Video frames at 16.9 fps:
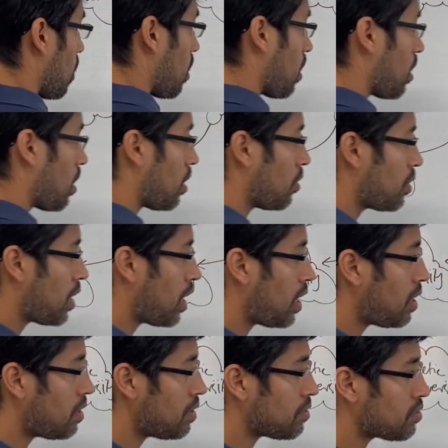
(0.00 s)

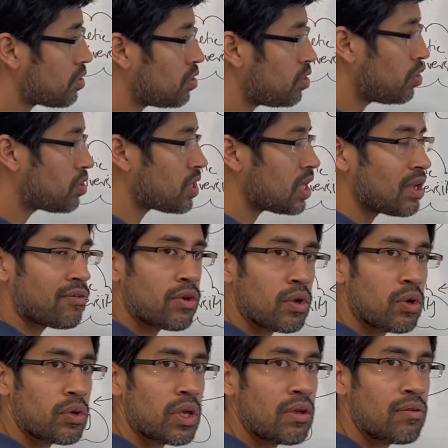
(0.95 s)
Okay, so usually if you're
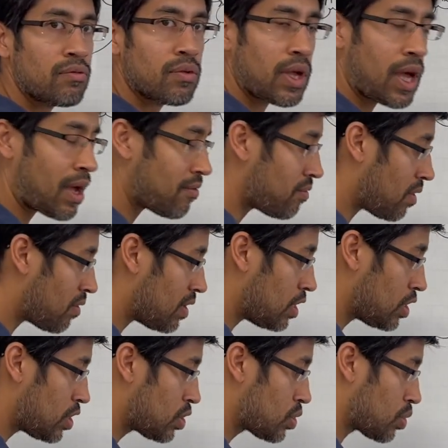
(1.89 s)
looking at very
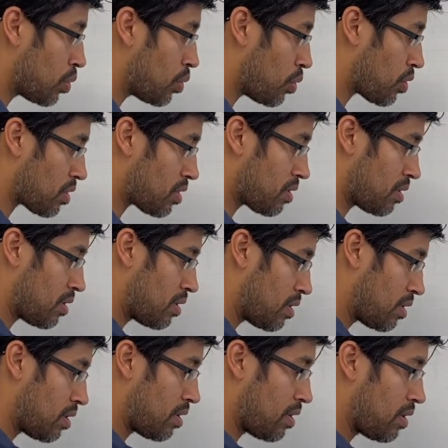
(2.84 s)
short,
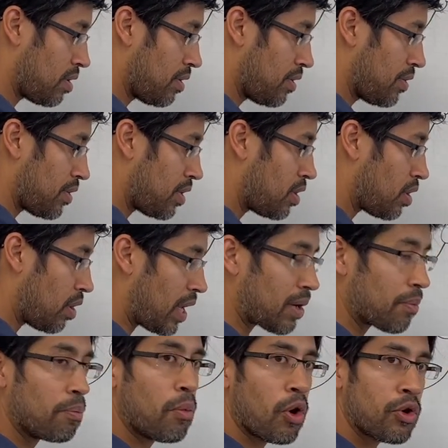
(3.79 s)

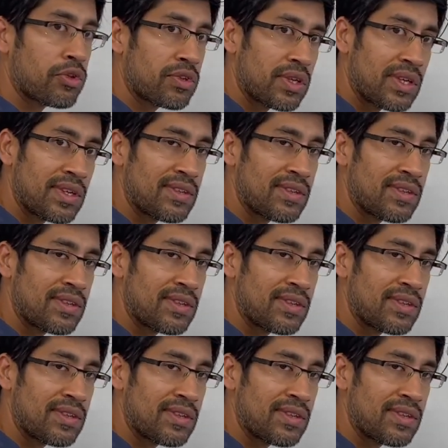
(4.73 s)
like mosses,